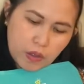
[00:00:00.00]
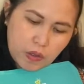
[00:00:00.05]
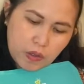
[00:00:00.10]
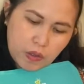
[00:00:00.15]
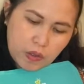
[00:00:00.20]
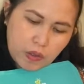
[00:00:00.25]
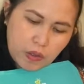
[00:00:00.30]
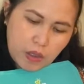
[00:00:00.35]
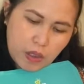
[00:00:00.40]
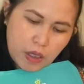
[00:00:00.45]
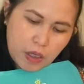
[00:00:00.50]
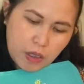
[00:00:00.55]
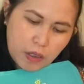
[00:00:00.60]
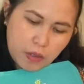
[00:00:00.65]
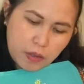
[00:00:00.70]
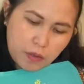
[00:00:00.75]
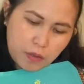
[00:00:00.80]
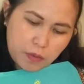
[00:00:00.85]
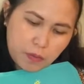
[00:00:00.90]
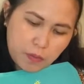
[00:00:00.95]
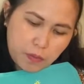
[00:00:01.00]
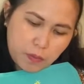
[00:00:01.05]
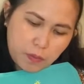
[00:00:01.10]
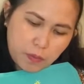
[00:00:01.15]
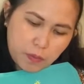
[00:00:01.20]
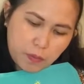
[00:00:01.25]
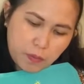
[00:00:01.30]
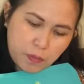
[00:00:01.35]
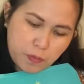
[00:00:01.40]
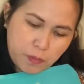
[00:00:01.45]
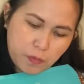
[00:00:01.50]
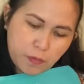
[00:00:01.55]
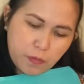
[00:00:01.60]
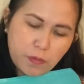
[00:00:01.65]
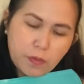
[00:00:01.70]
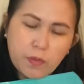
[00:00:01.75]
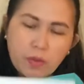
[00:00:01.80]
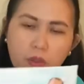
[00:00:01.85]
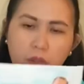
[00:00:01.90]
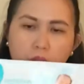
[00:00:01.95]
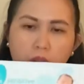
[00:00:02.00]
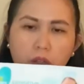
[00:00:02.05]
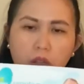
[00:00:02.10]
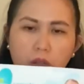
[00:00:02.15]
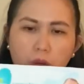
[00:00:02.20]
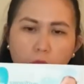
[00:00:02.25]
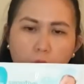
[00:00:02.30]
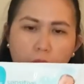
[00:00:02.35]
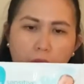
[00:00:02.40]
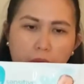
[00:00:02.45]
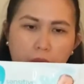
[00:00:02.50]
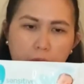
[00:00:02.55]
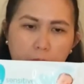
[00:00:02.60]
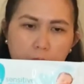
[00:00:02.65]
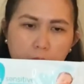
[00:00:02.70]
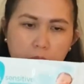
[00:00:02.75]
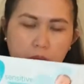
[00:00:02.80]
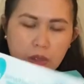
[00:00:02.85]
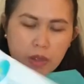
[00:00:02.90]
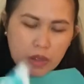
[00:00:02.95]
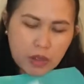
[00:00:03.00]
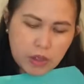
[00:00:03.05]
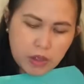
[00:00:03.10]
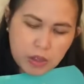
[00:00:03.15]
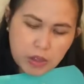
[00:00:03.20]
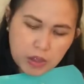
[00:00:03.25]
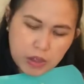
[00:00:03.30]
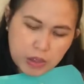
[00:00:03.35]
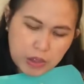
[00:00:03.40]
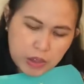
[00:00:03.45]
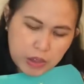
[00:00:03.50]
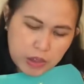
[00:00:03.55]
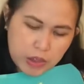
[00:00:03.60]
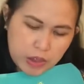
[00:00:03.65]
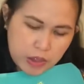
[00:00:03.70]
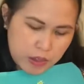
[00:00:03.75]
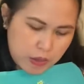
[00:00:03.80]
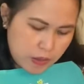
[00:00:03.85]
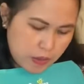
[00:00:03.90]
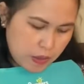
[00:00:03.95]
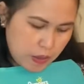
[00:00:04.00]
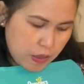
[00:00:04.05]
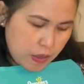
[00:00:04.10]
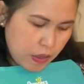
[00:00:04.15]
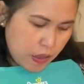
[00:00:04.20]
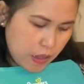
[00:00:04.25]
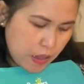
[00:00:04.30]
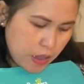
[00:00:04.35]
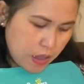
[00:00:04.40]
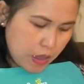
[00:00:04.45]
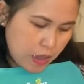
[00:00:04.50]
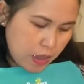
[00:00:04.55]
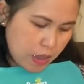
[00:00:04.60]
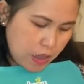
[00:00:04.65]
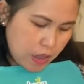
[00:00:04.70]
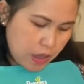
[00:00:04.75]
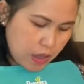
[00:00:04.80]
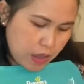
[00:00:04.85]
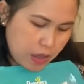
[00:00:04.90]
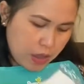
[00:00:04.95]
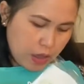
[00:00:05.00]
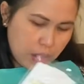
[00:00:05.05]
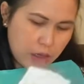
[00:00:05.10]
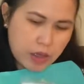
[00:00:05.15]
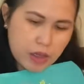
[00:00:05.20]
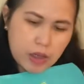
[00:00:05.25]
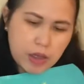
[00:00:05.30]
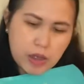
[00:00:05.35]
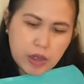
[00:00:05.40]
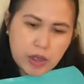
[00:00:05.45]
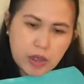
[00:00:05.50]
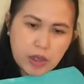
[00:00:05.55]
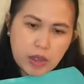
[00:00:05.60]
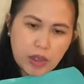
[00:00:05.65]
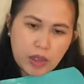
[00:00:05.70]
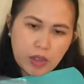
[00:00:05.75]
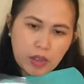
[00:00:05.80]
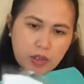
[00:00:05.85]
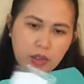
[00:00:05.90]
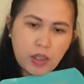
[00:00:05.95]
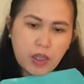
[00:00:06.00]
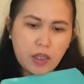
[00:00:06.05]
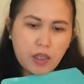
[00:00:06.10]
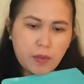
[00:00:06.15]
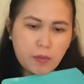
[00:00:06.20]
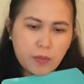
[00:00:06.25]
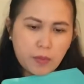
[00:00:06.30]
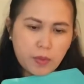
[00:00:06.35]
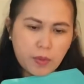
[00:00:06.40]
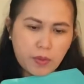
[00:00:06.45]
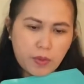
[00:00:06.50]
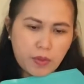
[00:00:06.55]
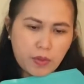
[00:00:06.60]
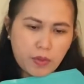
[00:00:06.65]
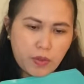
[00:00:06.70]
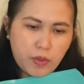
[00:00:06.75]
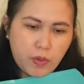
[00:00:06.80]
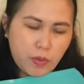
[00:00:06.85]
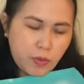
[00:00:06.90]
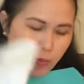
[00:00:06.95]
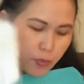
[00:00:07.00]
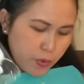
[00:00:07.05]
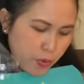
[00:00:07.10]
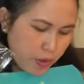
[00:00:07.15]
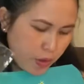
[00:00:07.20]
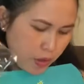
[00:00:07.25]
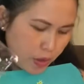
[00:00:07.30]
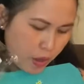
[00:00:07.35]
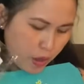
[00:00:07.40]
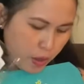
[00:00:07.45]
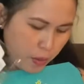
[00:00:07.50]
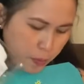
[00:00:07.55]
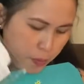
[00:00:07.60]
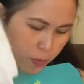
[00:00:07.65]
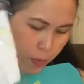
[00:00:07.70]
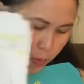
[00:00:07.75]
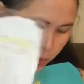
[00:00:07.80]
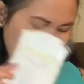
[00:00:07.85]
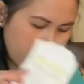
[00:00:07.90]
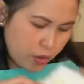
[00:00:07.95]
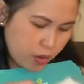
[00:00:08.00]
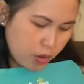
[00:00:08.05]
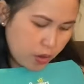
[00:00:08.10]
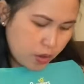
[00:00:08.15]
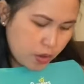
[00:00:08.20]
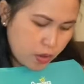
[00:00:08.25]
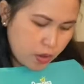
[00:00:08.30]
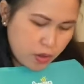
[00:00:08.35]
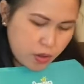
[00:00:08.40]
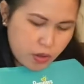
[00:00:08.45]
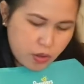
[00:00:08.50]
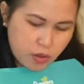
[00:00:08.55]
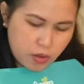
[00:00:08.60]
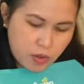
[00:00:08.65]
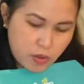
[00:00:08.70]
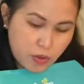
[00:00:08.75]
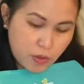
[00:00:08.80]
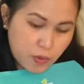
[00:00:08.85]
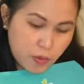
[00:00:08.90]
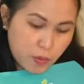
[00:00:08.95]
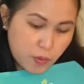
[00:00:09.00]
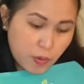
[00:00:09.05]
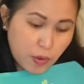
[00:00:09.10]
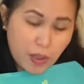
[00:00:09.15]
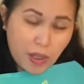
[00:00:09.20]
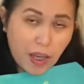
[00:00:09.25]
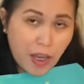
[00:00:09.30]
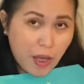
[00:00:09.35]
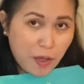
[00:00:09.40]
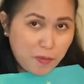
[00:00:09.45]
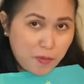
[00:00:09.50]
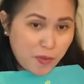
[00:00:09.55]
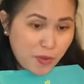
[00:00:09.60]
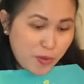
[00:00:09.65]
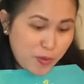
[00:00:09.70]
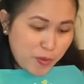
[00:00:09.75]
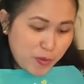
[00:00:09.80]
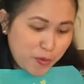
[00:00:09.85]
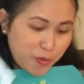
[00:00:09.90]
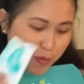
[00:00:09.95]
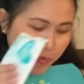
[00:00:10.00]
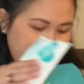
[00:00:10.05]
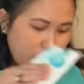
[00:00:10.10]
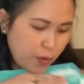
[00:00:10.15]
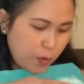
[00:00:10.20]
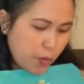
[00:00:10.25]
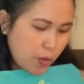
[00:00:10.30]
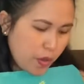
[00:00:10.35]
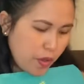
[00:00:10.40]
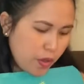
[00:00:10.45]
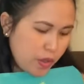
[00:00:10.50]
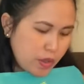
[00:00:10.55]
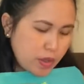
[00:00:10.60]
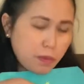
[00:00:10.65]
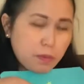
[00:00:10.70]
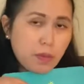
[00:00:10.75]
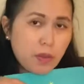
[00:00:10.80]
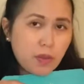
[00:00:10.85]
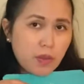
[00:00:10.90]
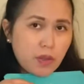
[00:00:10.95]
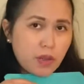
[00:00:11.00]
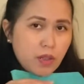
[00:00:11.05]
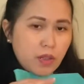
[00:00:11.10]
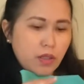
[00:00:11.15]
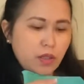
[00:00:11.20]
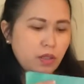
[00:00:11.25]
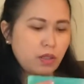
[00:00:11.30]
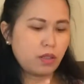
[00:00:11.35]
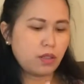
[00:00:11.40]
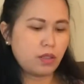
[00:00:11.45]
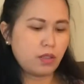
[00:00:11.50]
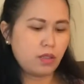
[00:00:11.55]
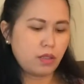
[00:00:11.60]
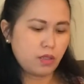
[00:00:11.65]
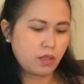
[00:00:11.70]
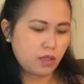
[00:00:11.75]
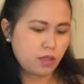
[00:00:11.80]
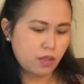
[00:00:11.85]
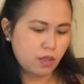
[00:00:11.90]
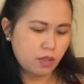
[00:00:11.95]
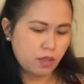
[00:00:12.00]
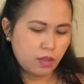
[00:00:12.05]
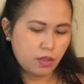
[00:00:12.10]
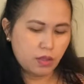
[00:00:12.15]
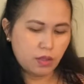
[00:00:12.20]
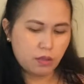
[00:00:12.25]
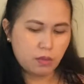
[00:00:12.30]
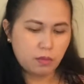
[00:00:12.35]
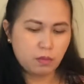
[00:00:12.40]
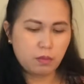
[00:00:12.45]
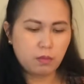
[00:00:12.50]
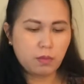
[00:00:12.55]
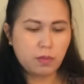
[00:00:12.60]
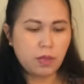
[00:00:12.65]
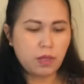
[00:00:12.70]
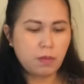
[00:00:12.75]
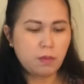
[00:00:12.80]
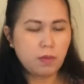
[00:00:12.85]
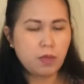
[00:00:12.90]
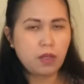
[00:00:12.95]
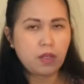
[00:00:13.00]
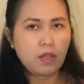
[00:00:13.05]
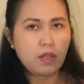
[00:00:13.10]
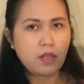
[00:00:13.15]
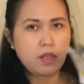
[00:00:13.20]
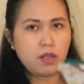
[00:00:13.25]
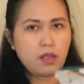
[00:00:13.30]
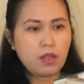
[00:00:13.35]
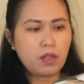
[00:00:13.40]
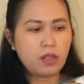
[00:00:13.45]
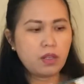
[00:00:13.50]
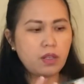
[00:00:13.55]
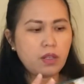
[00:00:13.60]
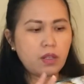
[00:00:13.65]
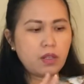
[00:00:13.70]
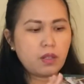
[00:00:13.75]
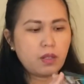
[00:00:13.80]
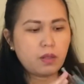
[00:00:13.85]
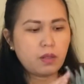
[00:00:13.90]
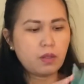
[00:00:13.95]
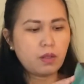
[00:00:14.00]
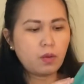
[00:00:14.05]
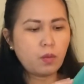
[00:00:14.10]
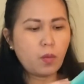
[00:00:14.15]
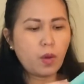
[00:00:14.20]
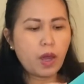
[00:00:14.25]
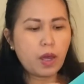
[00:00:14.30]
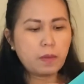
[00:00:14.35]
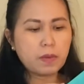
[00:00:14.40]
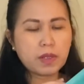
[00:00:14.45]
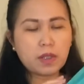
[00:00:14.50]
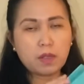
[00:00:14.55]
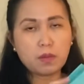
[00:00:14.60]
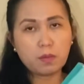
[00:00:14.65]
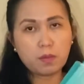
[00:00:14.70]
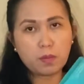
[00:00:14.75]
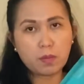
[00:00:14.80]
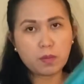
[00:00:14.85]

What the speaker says: We have wipes and the diaper, newborn diaper. So I have no worries about the baby wipes and